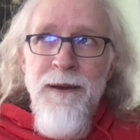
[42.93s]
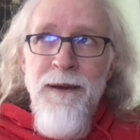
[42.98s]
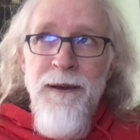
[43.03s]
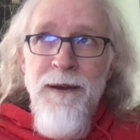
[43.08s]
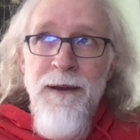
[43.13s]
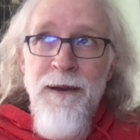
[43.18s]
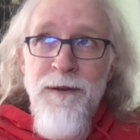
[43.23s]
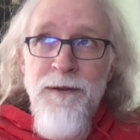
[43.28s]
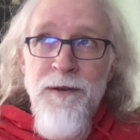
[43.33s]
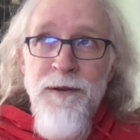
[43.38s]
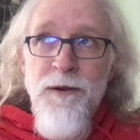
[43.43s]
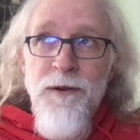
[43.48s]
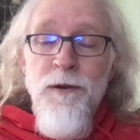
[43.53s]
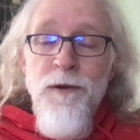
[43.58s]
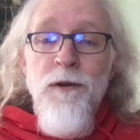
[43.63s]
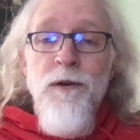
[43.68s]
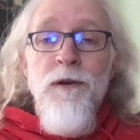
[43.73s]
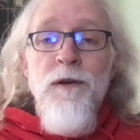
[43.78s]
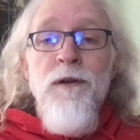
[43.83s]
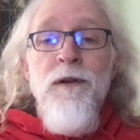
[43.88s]
It's a
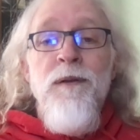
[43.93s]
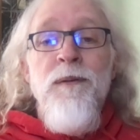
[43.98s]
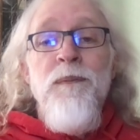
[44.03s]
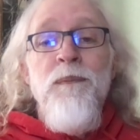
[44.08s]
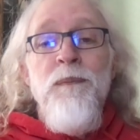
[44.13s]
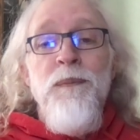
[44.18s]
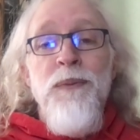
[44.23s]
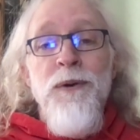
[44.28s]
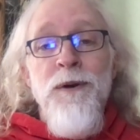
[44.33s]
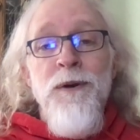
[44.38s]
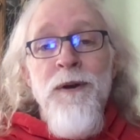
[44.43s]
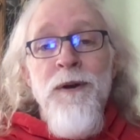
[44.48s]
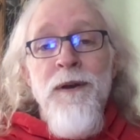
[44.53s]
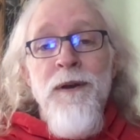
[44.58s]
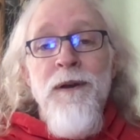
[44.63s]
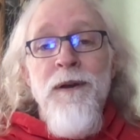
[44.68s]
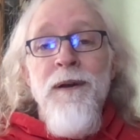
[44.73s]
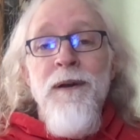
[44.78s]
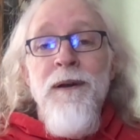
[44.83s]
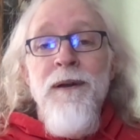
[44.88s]
good
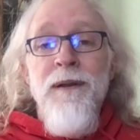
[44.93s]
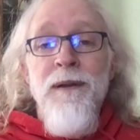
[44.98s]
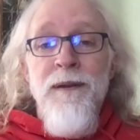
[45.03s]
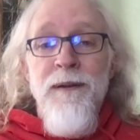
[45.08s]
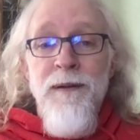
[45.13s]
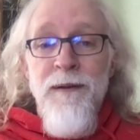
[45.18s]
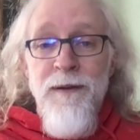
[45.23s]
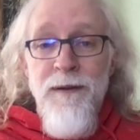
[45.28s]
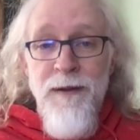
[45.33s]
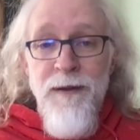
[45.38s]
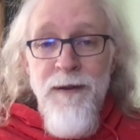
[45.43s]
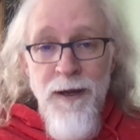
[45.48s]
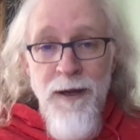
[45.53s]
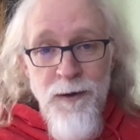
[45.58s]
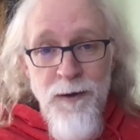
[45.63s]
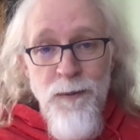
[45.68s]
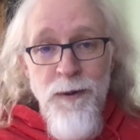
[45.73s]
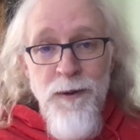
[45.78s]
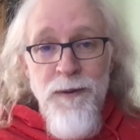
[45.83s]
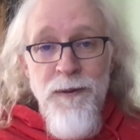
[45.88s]
book to
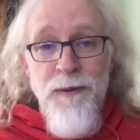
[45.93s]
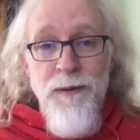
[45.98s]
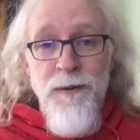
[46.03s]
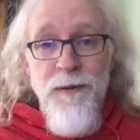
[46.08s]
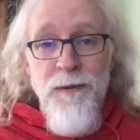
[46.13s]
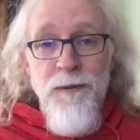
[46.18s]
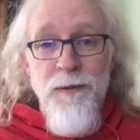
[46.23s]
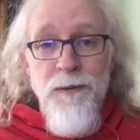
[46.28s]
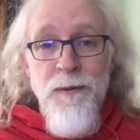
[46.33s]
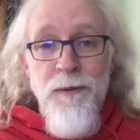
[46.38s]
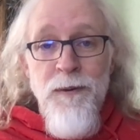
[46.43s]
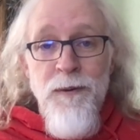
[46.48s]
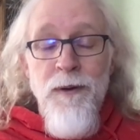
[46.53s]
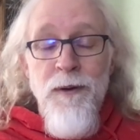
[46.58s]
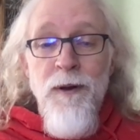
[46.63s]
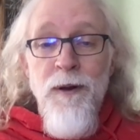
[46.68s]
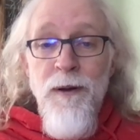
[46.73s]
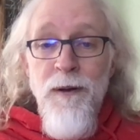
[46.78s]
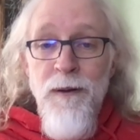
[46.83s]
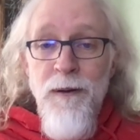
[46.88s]
take with you
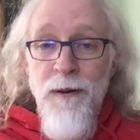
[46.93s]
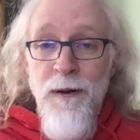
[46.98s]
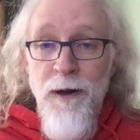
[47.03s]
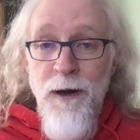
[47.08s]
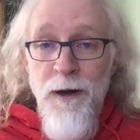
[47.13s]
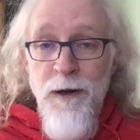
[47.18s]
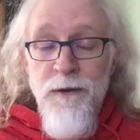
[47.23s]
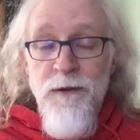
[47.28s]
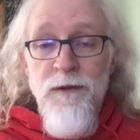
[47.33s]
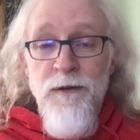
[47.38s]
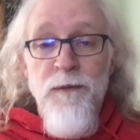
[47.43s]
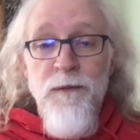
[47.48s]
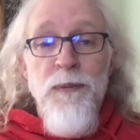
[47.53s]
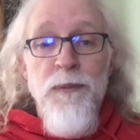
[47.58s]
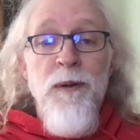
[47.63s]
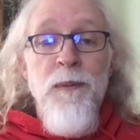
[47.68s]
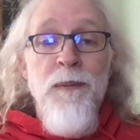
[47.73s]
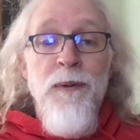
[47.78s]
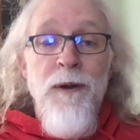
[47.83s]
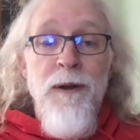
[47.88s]
on
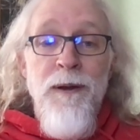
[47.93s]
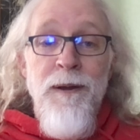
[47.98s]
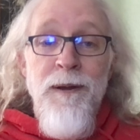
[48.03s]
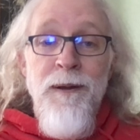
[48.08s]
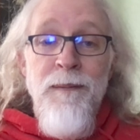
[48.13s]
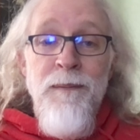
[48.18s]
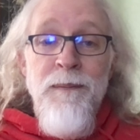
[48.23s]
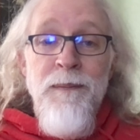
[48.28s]
spring break